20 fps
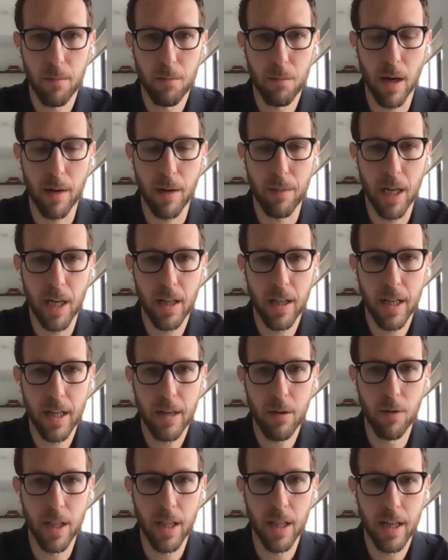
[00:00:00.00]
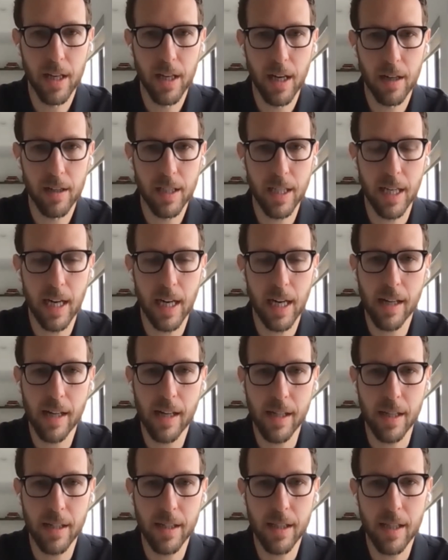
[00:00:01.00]
primarily within our data
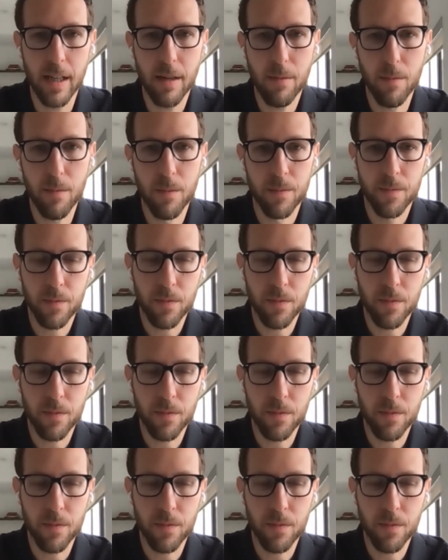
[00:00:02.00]
access team.